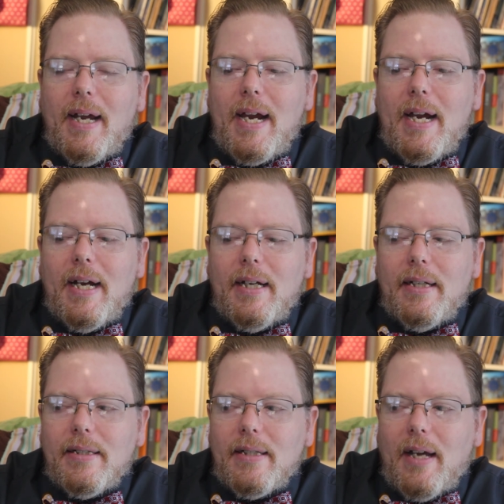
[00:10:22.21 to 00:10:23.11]

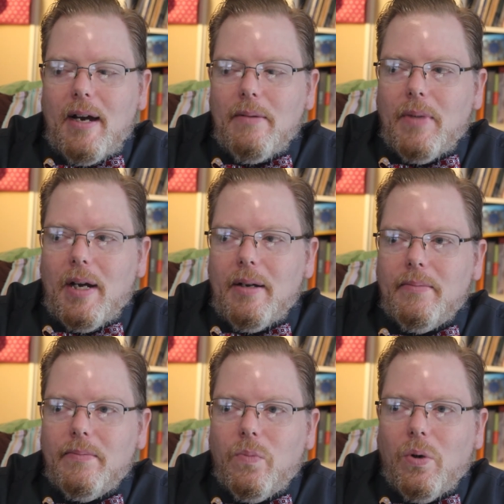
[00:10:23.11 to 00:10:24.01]
And
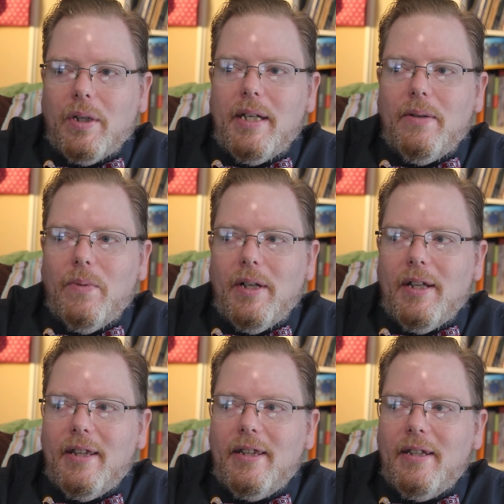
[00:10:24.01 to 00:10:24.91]
I'm working
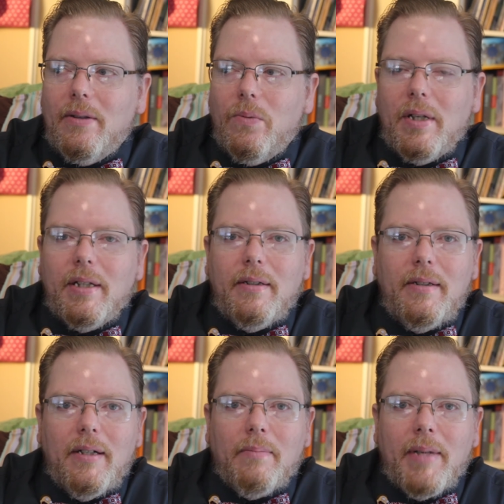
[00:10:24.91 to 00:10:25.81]
with one
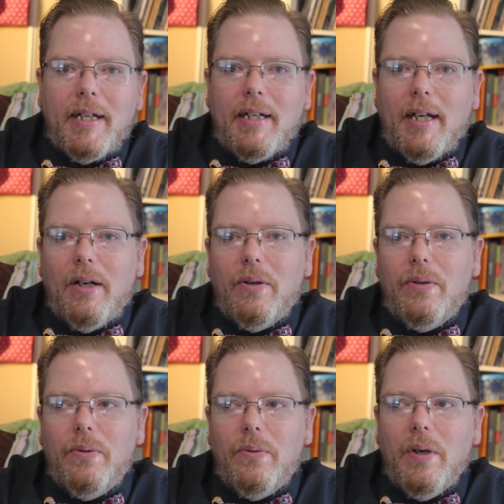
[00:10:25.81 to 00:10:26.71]
young man now
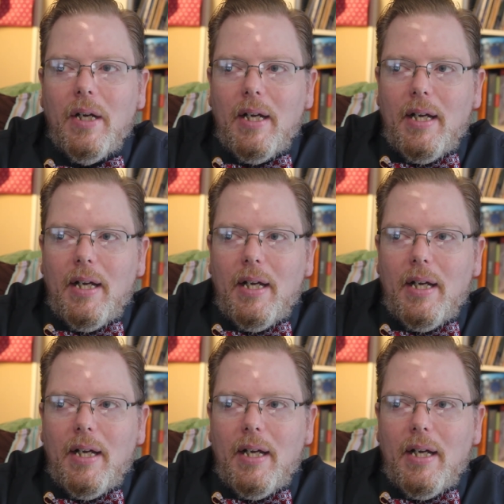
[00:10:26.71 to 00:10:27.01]
who...